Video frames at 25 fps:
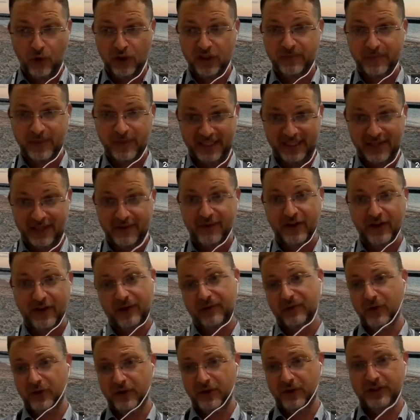specifically
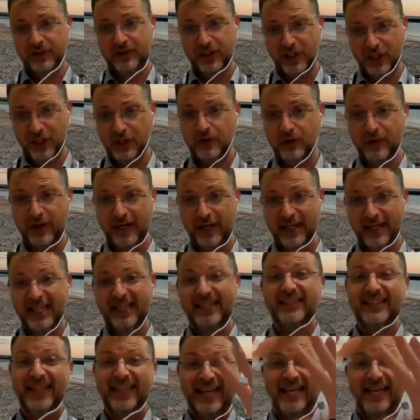for children
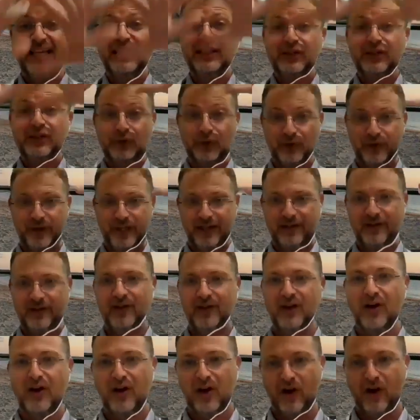in the history
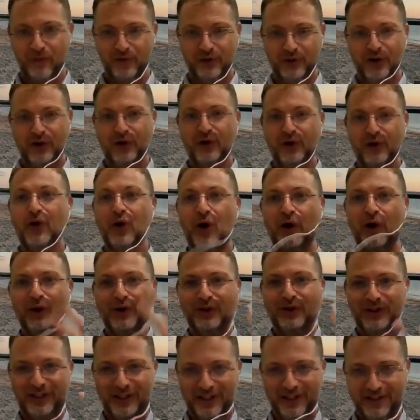of the
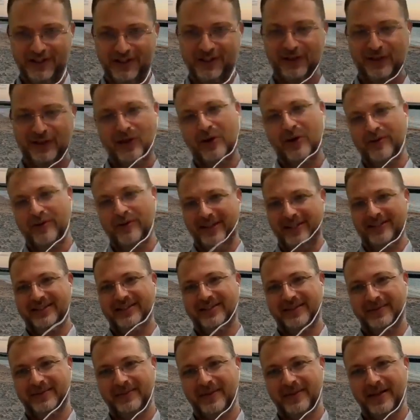oncology
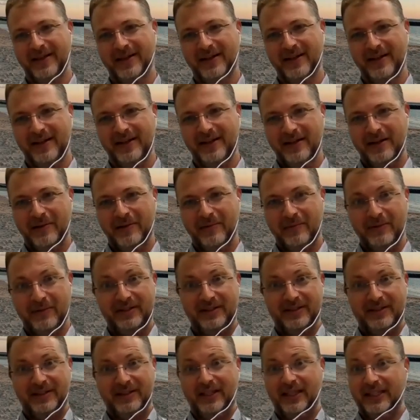discoveries,
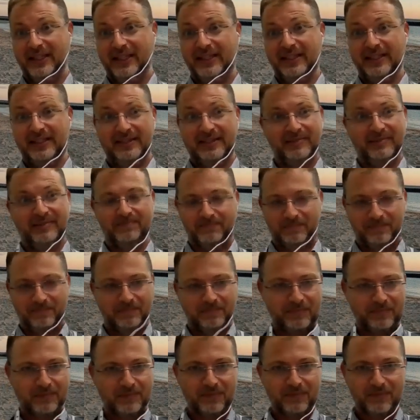which it is
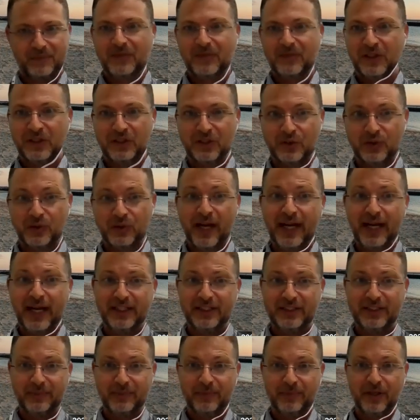
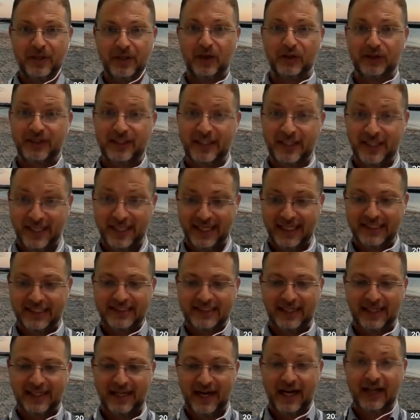strange because
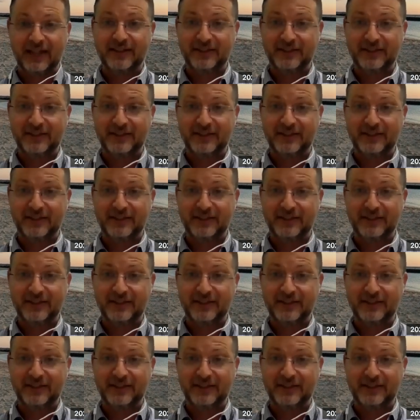kids are